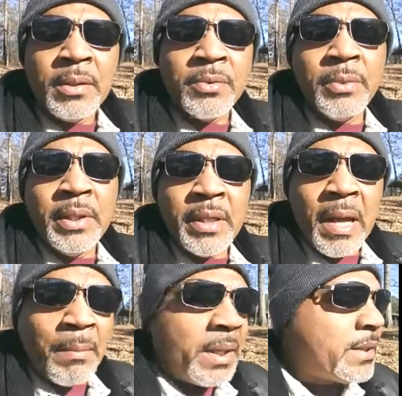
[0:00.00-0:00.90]
This is really
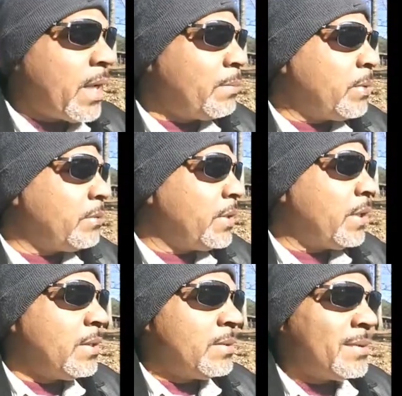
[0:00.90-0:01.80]
not my type of
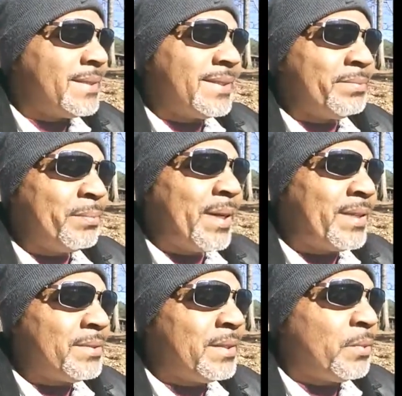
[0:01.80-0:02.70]

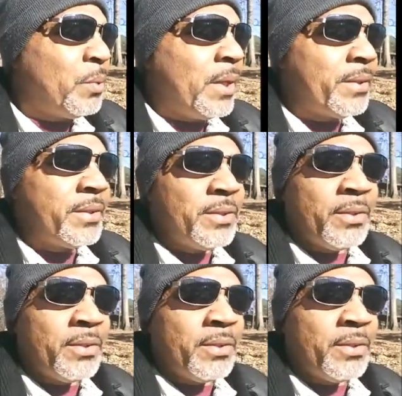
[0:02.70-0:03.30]
the weather.